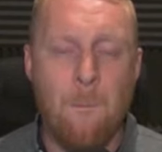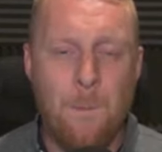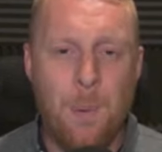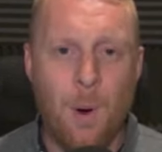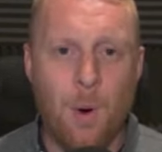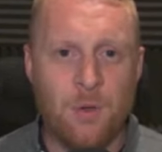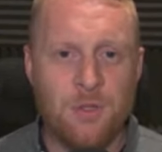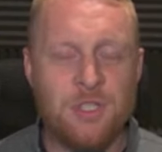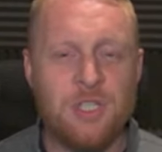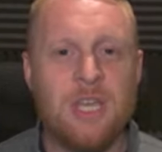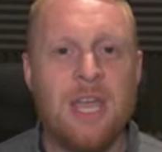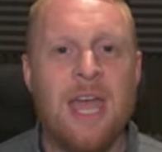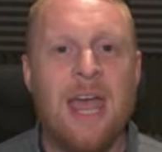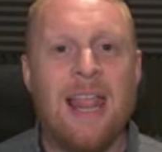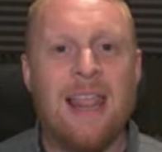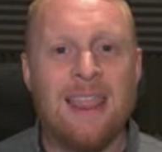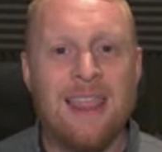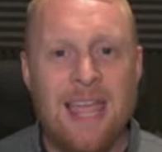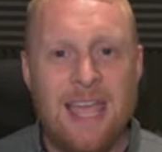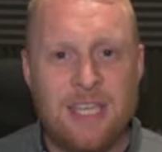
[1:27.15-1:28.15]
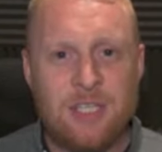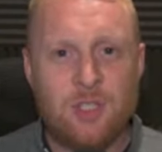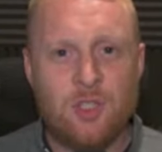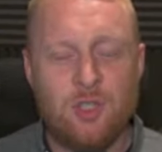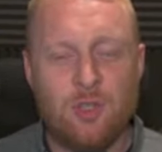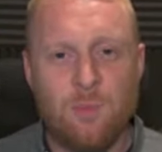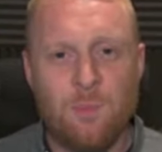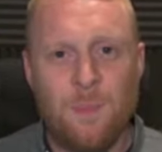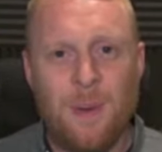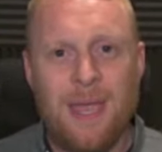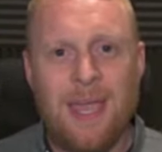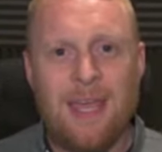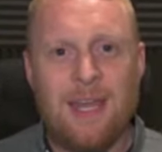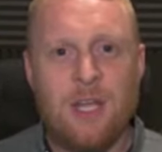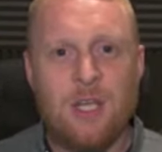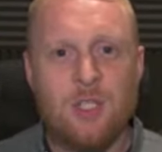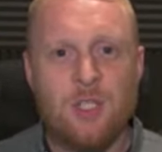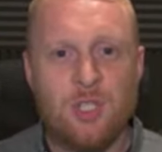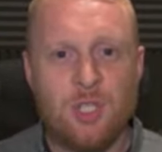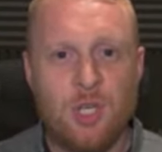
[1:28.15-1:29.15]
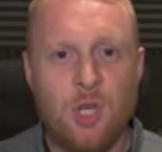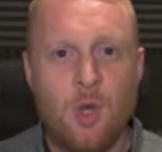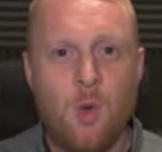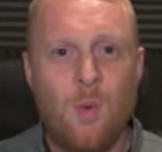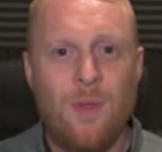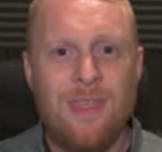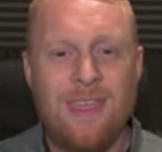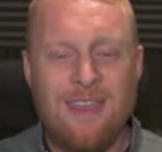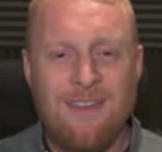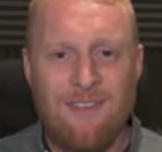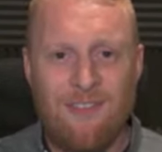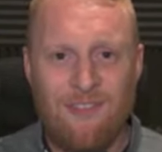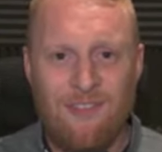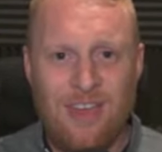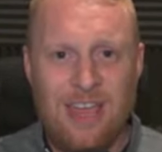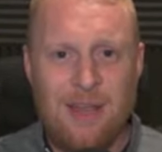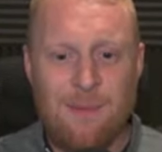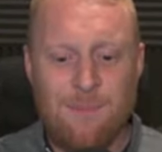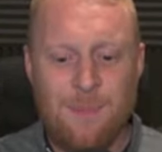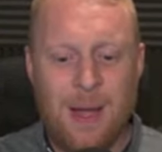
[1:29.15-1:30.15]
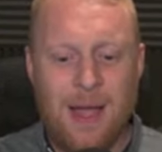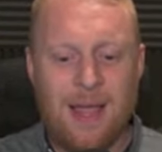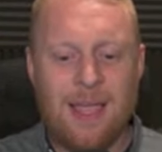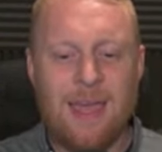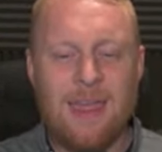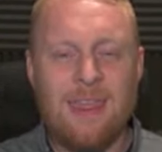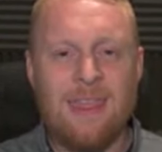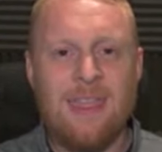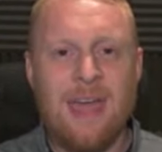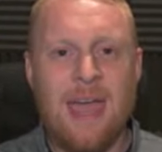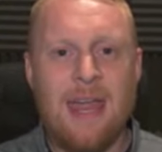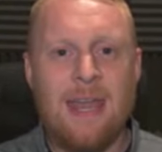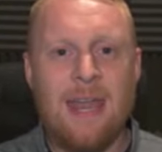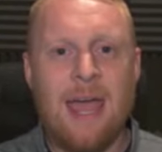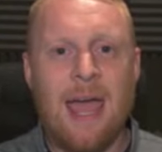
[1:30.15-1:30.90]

But let's jump in to the feedback then.